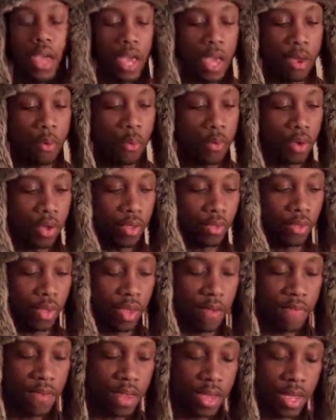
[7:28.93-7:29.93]
It was
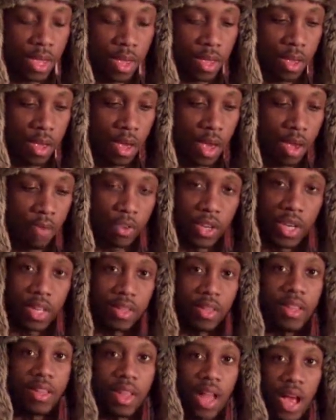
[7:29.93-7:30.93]
if she
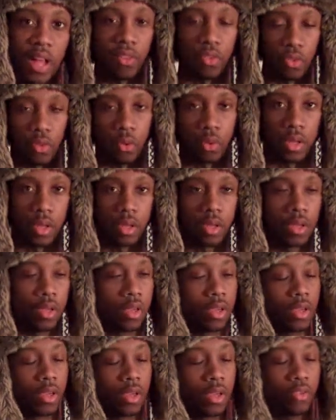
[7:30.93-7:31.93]
did not do it,
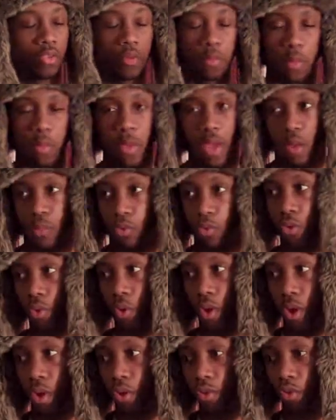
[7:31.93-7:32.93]
Superman
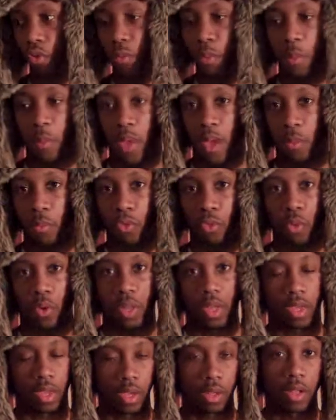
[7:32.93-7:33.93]
was
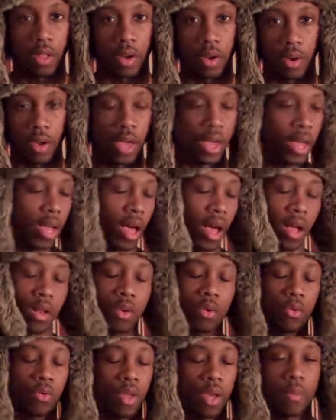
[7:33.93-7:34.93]
going to kill her, and God
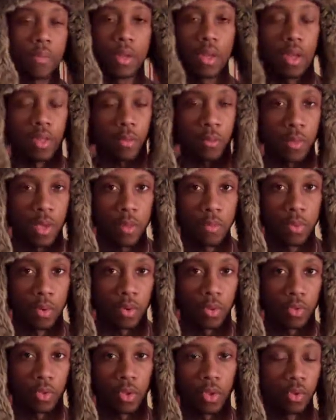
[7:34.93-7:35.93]
knows how many other
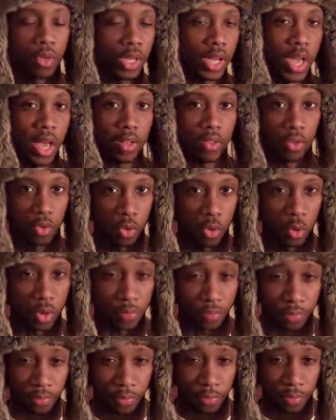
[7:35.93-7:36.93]
people. So she had to do it.